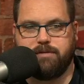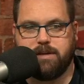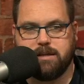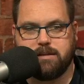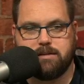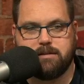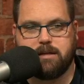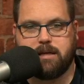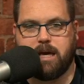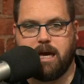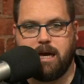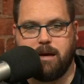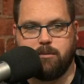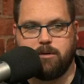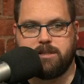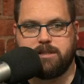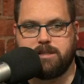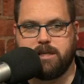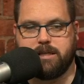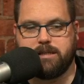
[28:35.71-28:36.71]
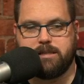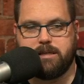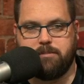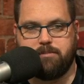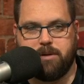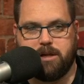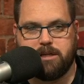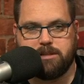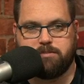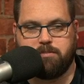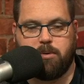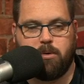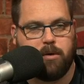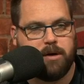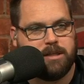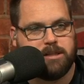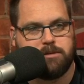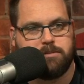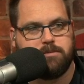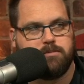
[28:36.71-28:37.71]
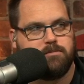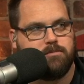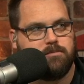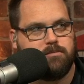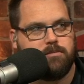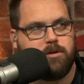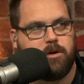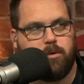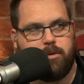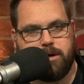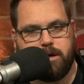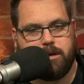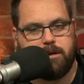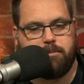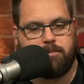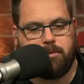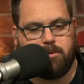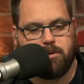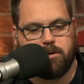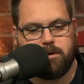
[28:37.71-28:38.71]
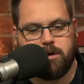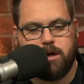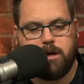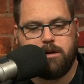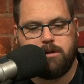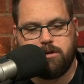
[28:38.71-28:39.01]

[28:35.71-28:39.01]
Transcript: if this is a game with sixty plus points going on the board,